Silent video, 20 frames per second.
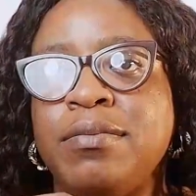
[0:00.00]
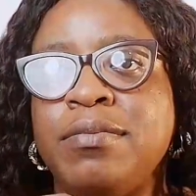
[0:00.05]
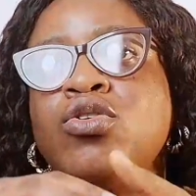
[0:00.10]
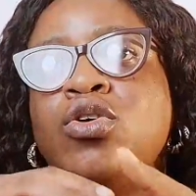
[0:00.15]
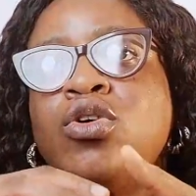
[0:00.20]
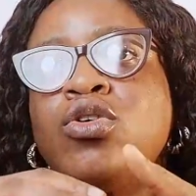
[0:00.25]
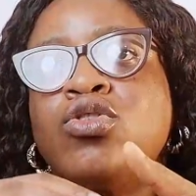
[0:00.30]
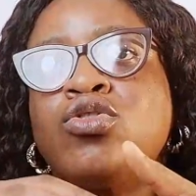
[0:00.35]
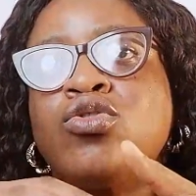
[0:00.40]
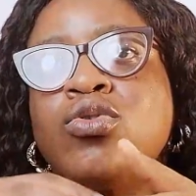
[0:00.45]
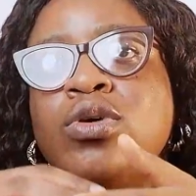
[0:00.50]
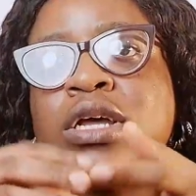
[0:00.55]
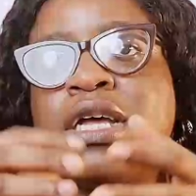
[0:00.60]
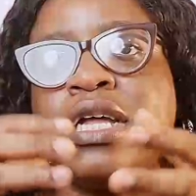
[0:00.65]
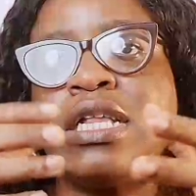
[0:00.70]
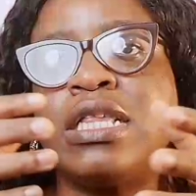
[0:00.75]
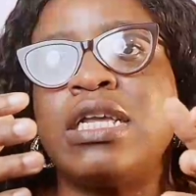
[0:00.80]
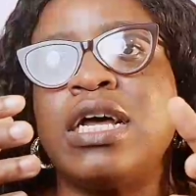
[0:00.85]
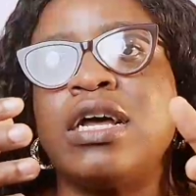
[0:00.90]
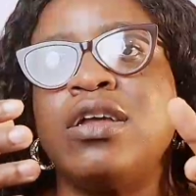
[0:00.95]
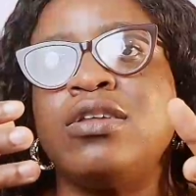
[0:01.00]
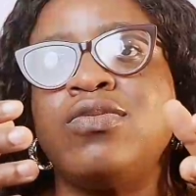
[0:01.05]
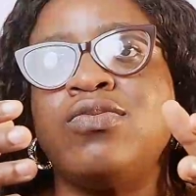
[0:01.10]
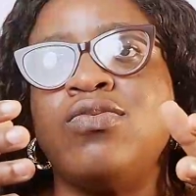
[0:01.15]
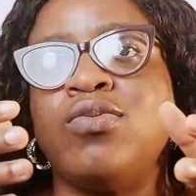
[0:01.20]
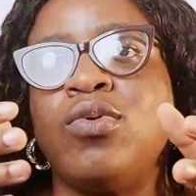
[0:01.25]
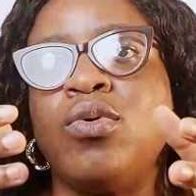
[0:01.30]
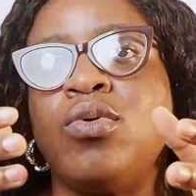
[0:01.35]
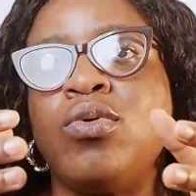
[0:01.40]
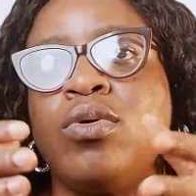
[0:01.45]
it also caters
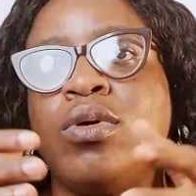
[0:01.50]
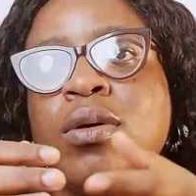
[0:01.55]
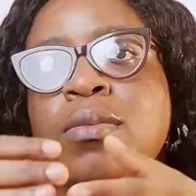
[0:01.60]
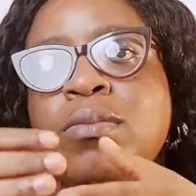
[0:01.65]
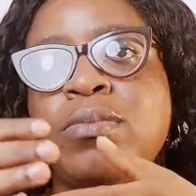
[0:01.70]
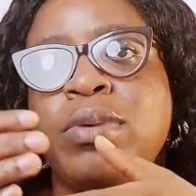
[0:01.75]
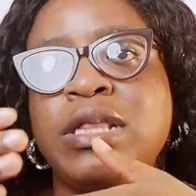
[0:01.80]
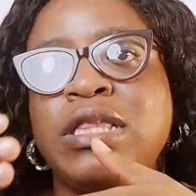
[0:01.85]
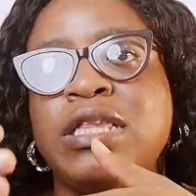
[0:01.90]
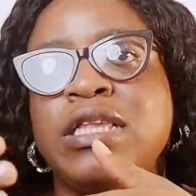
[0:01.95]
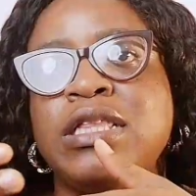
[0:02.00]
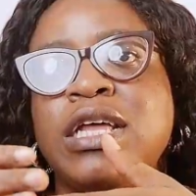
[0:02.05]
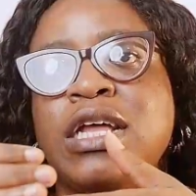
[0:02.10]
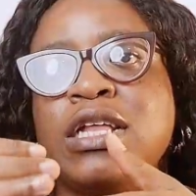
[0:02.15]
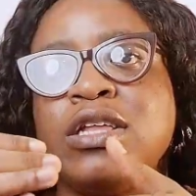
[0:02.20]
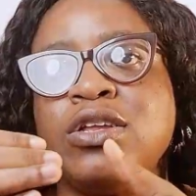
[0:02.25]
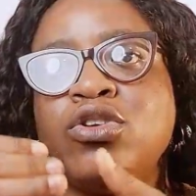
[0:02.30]
for pertinent